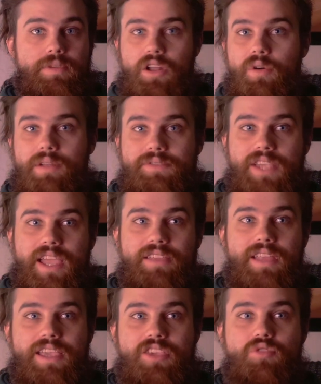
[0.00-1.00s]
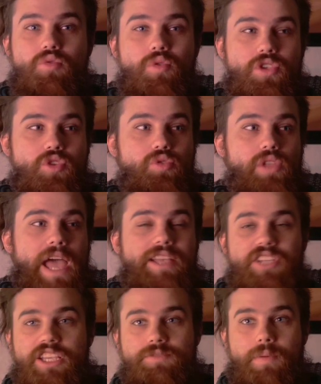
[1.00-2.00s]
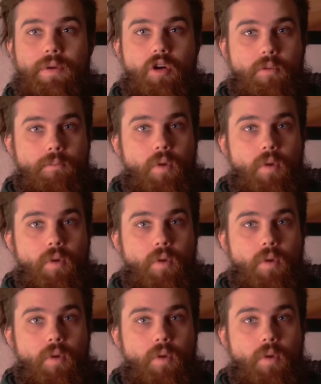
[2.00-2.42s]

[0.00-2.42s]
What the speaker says: You know what I'm saying? Like, you like Jason Momoa